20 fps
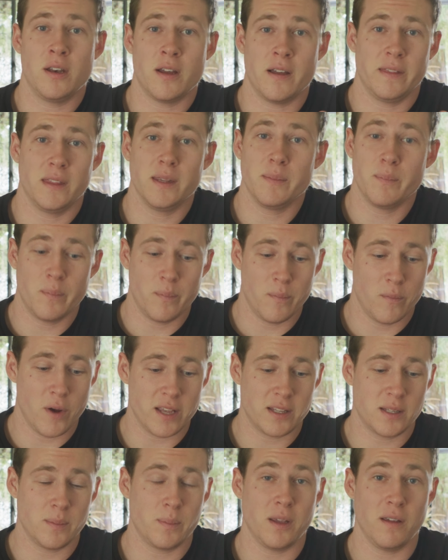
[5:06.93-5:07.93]
not the
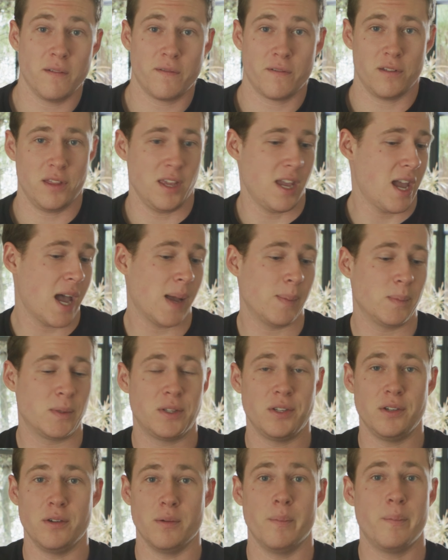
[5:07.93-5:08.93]
recipe for the
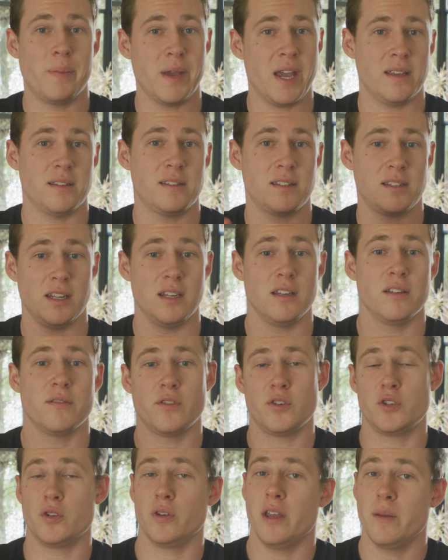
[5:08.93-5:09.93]
absolute best
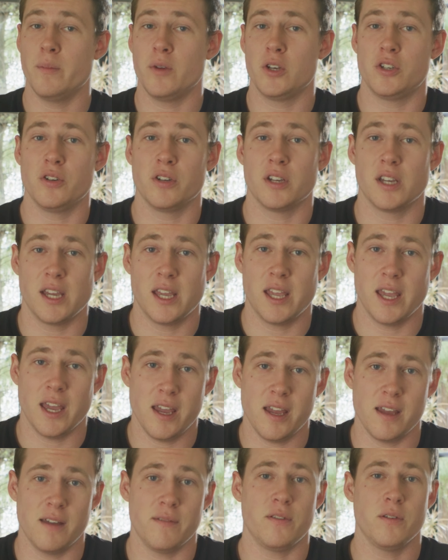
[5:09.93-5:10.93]
individual image you could
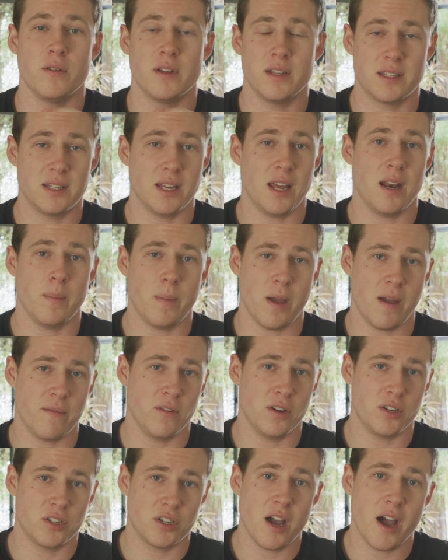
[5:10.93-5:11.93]
get if you had set up
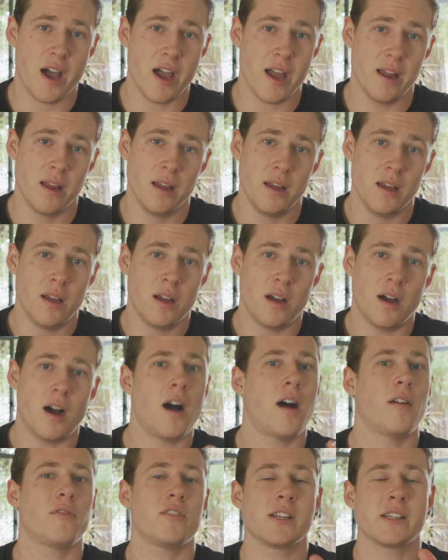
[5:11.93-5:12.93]
every shot,
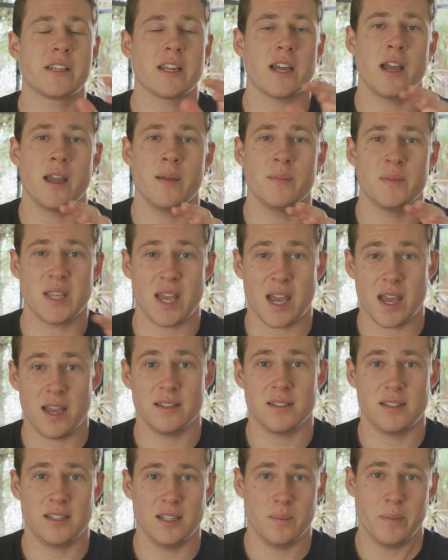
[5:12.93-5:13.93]
oftentimes
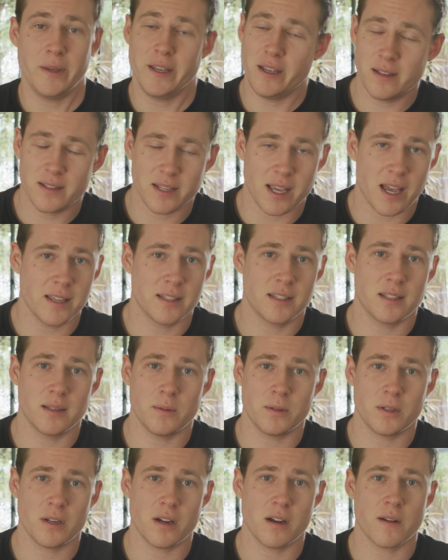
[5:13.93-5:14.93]
as DPs, as
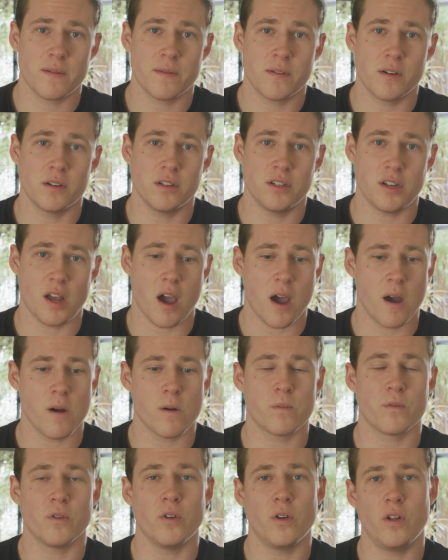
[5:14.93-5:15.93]
cinematographers,
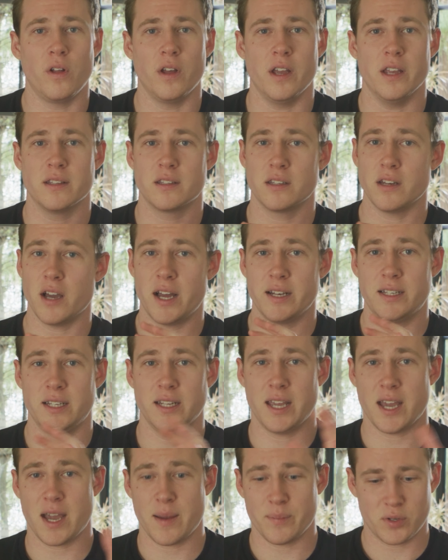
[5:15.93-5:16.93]
our role is not
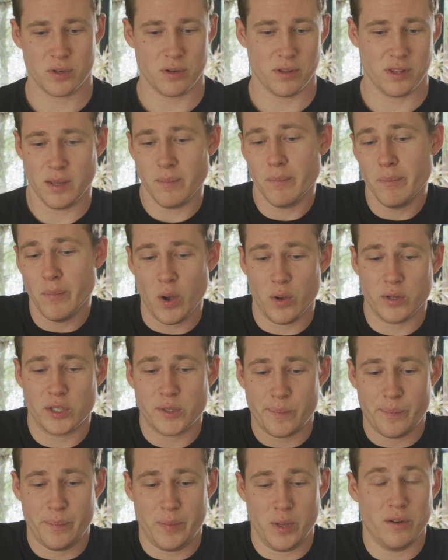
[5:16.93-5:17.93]
to capture the
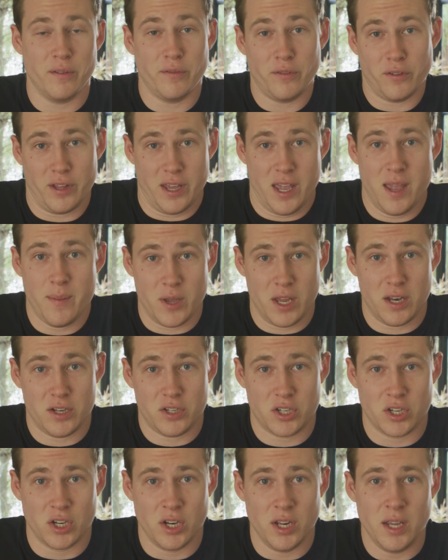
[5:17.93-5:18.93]
most beautiful
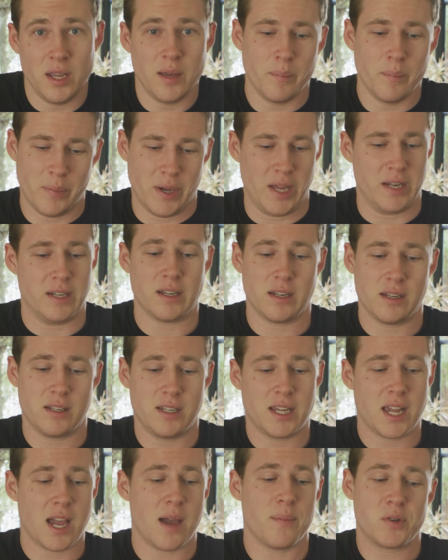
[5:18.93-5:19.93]
image, but
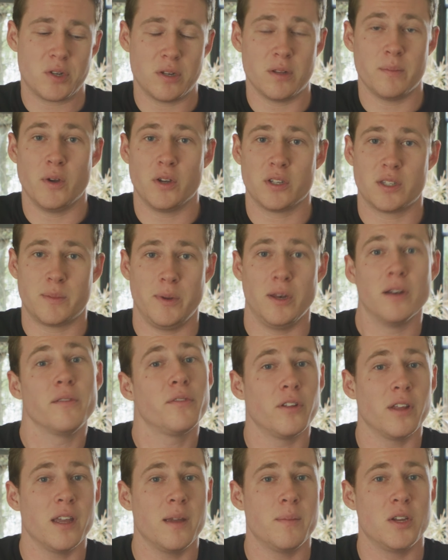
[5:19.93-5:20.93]
to capture the most
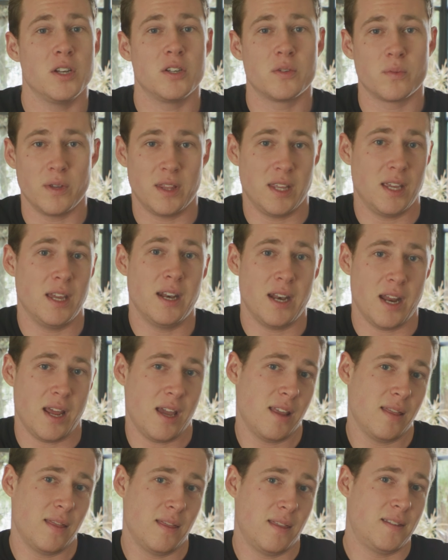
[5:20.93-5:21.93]
beautiful image within
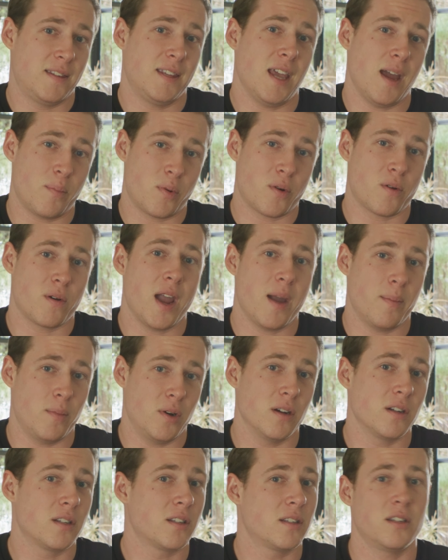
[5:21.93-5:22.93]
set
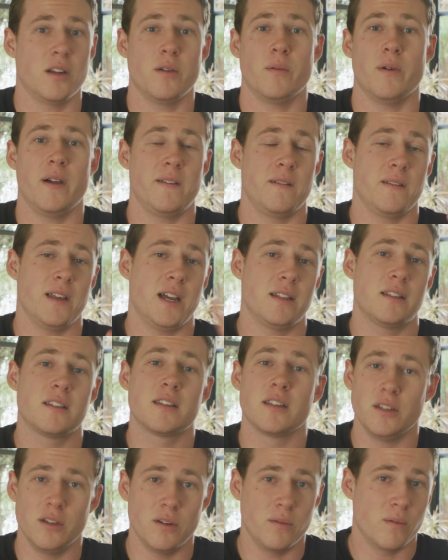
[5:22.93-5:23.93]
parameters. So whether
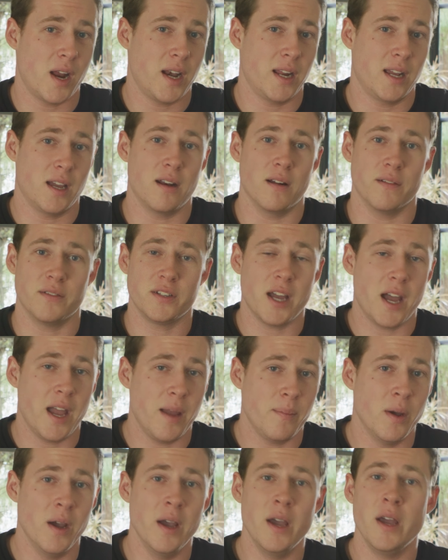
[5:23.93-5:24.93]
that's you running out of
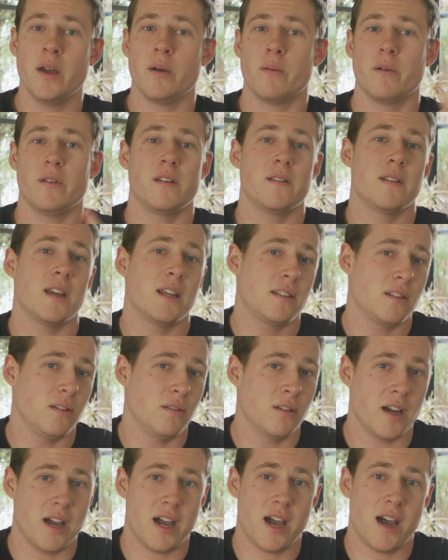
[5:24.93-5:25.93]
time, whether that's
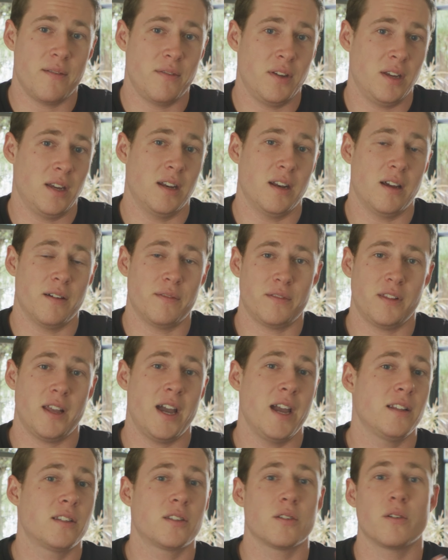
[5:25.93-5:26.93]
you not having enough
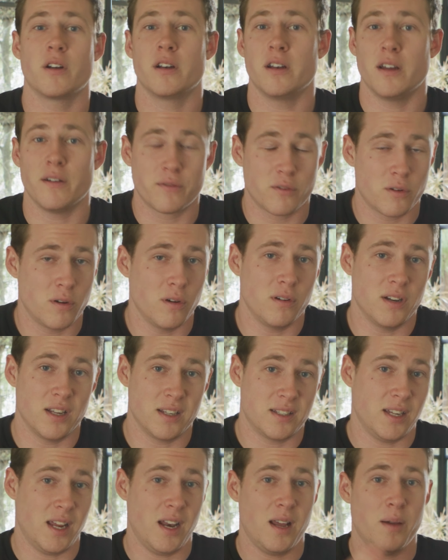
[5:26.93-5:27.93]
lights or enough crew
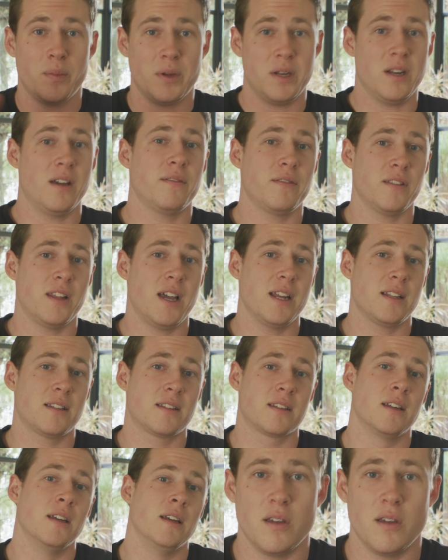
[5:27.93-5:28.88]
to set up enough lights,